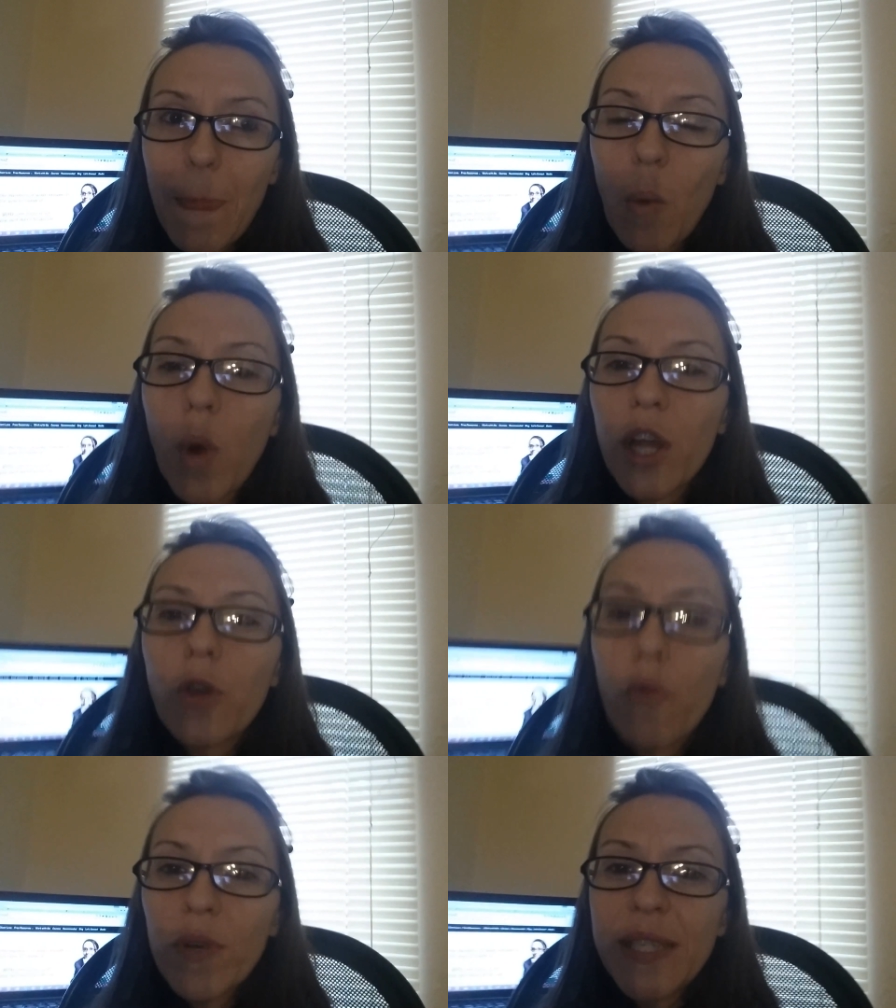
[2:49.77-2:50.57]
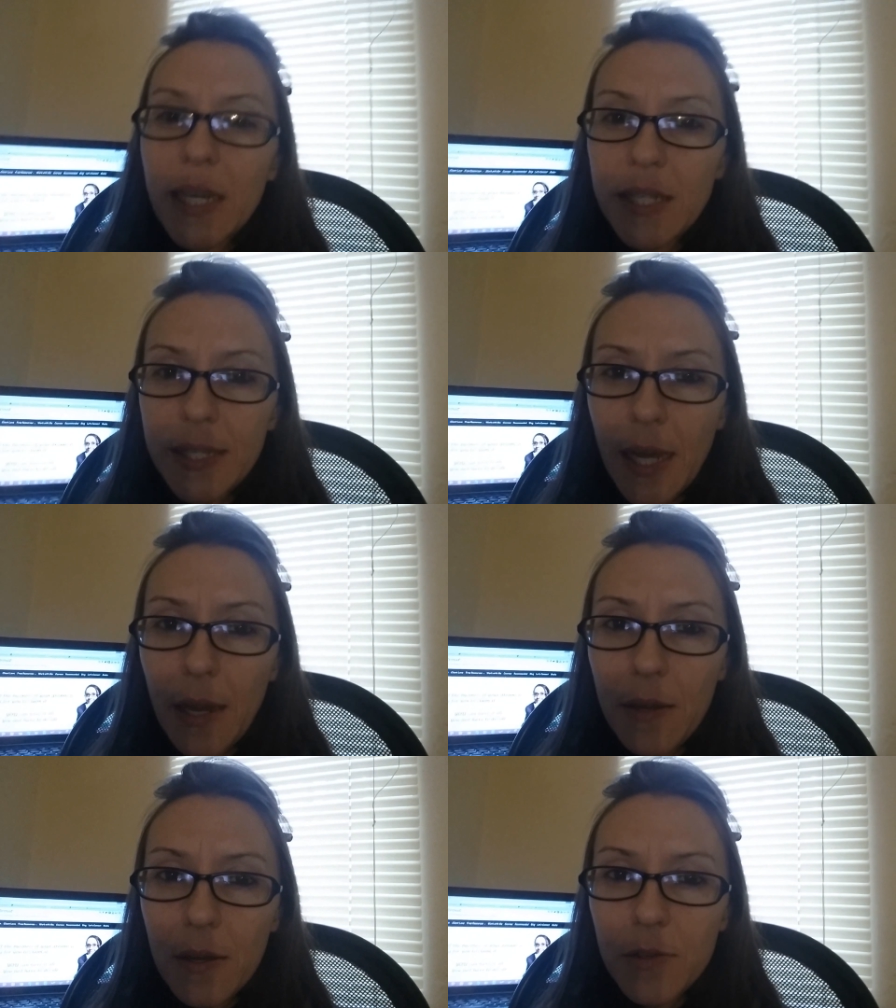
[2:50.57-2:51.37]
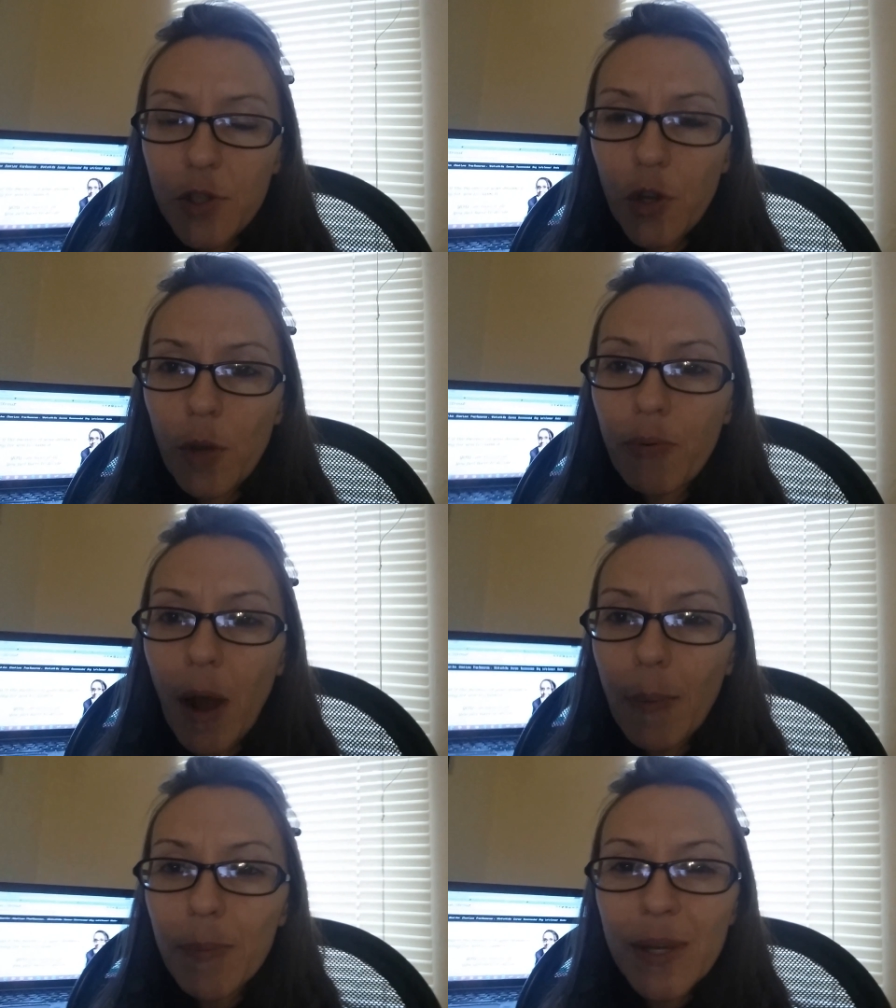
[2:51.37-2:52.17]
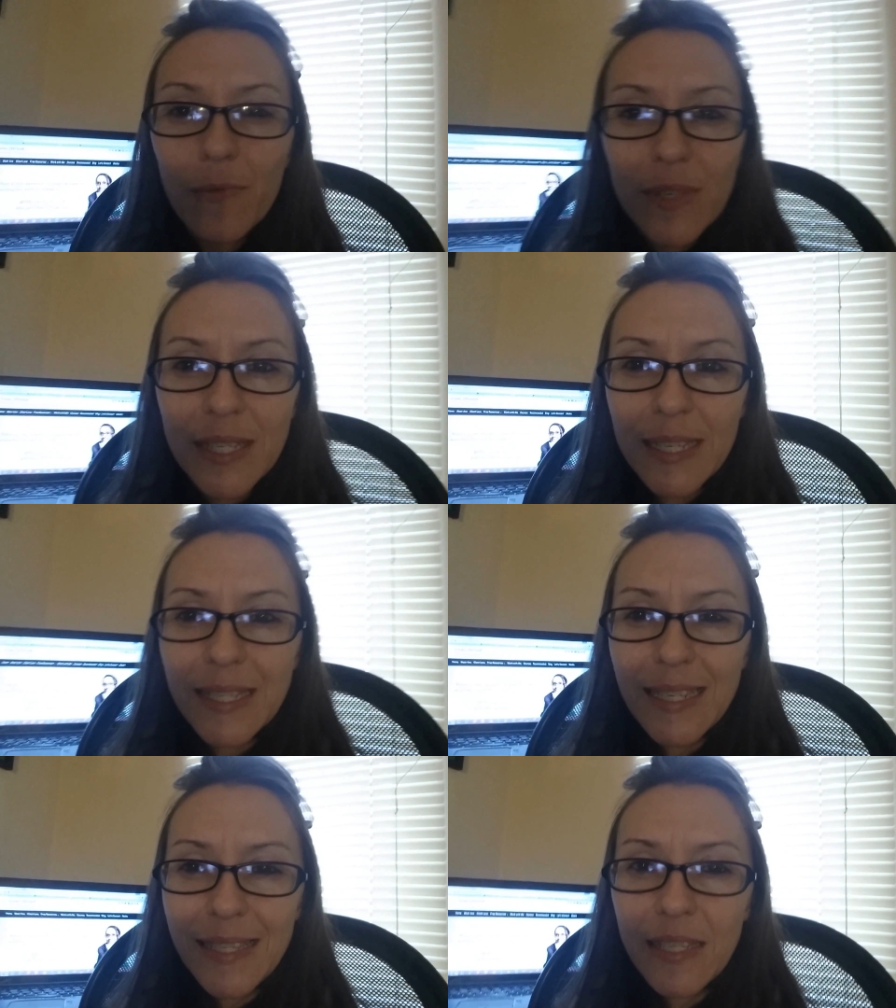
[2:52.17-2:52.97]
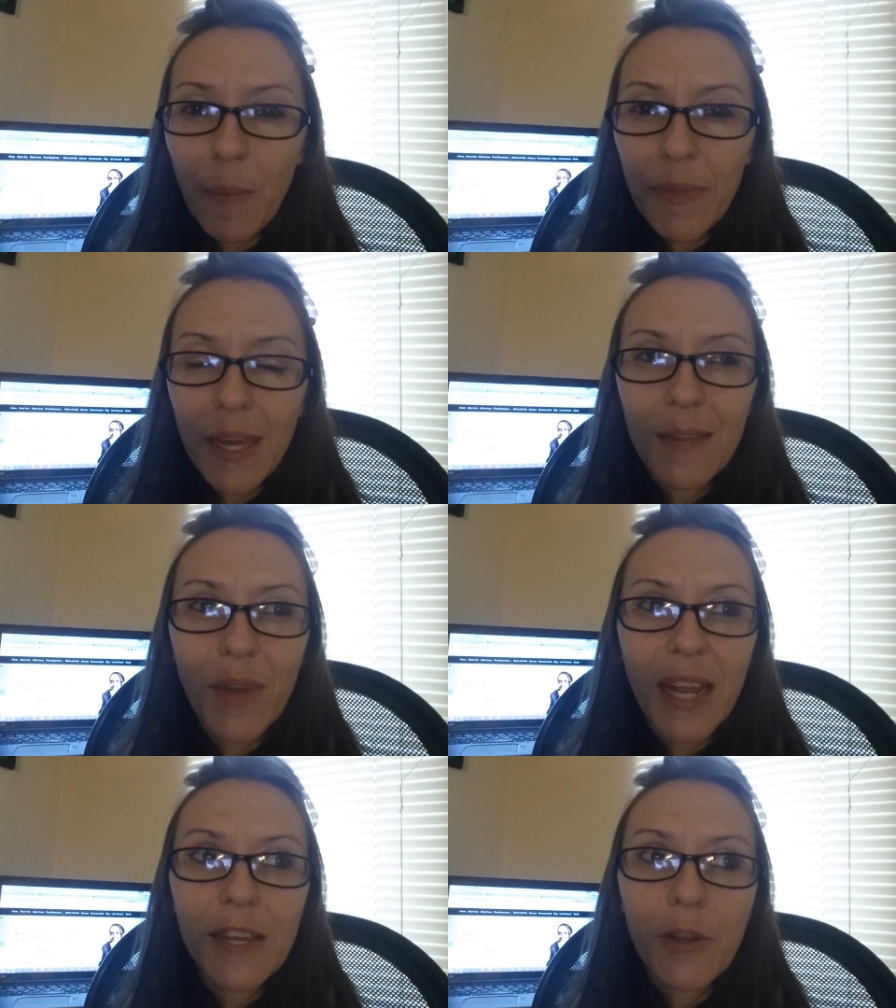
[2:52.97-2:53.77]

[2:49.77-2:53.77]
what are you resisting? So you're probably resisting something, right?